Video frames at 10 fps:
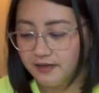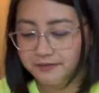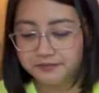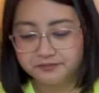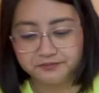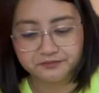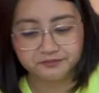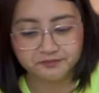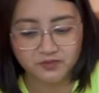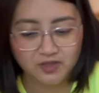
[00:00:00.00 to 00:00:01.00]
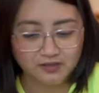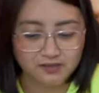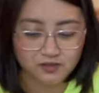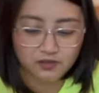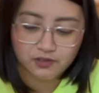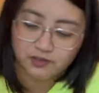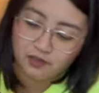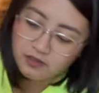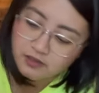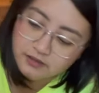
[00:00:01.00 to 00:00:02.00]
Okay, let's turn
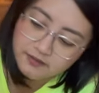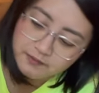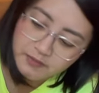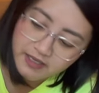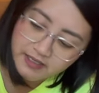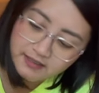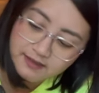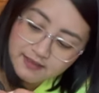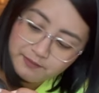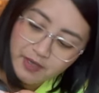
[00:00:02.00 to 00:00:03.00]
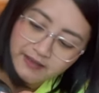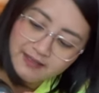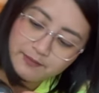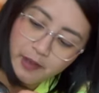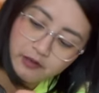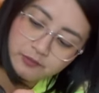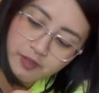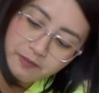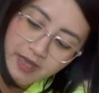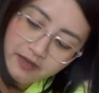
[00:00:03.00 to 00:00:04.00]
on the mic. This mic is powered
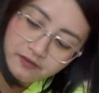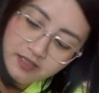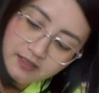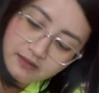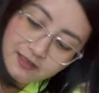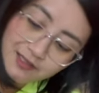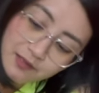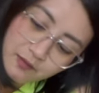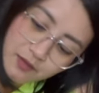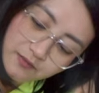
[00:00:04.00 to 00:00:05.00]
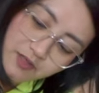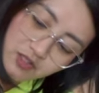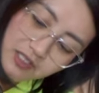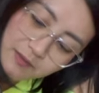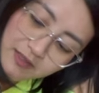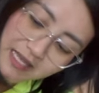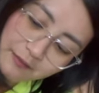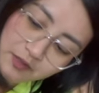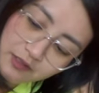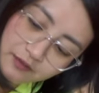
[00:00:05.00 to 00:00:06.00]
by a battery. This is also very cheap in
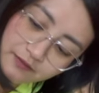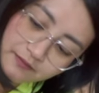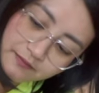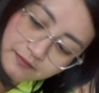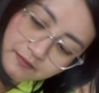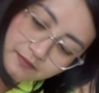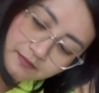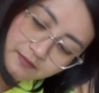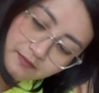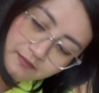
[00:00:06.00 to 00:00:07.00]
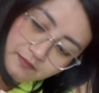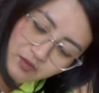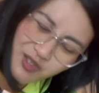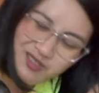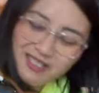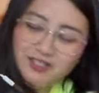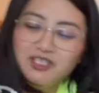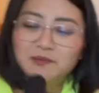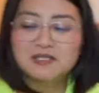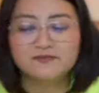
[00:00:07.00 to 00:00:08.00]
Amazon. Why do I say
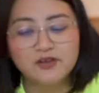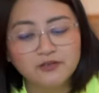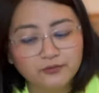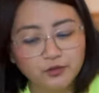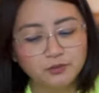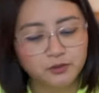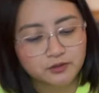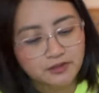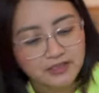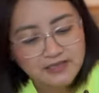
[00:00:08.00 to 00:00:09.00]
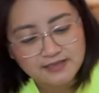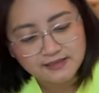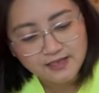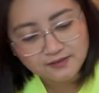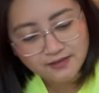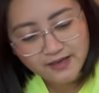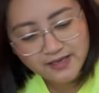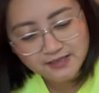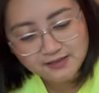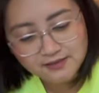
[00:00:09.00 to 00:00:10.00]
cheap? It's very affordable. Now the
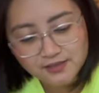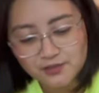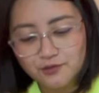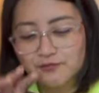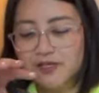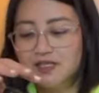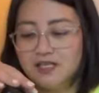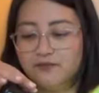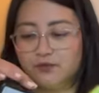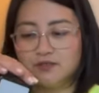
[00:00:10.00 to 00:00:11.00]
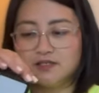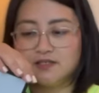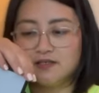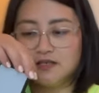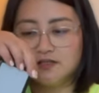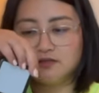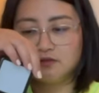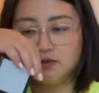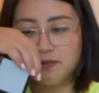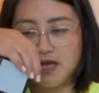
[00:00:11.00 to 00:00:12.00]
light. Are you ready for the sun
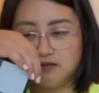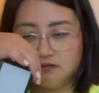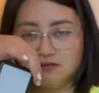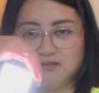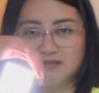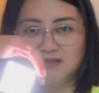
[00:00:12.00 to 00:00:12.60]
to come out?